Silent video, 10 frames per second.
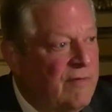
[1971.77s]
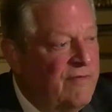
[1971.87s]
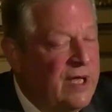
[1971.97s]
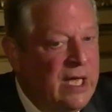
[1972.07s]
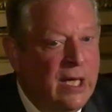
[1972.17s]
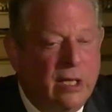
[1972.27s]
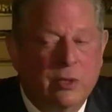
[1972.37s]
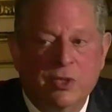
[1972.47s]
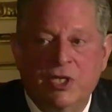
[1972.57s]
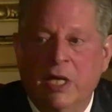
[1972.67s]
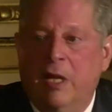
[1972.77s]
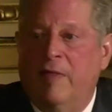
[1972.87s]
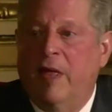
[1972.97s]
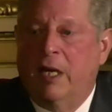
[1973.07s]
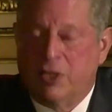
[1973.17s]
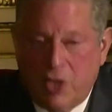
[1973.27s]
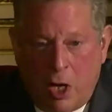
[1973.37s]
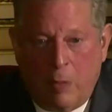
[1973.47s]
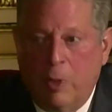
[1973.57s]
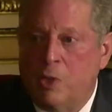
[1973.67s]
vehicles that is
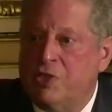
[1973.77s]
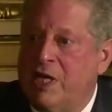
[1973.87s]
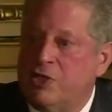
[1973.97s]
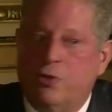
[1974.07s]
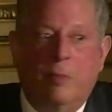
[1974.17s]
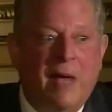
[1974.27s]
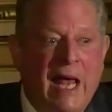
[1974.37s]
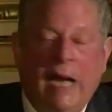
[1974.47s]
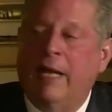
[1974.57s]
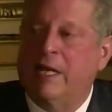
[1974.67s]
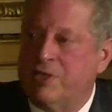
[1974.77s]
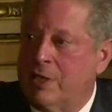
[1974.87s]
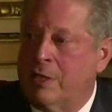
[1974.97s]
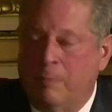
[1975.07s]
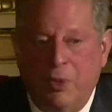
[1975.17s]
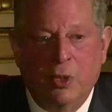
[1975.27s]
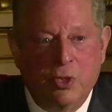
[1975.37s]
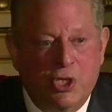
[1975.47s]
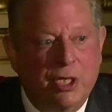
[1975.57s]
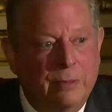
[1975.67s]
almost as dramatic as the computer
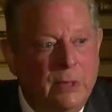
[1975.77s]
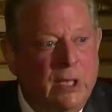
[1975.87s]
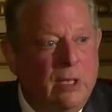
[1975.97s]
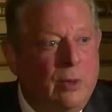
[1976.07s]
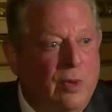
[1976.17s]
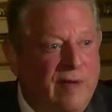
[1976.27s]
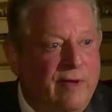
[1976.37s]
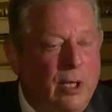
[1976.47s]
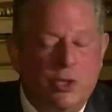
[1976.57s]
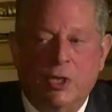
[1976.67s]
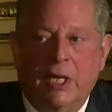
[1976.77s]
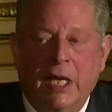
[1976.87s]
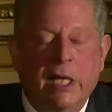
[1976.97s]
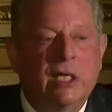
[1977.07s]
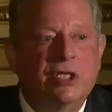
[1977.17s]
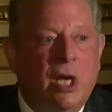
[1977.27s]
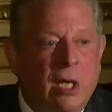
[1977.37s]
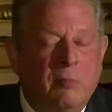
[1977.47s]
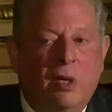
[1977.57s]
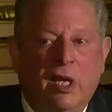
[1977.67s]
chip revolution. It is
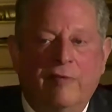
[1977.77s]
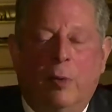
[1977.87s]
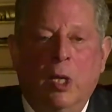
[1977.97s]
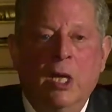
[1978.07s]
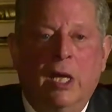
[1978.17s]
unbelievable.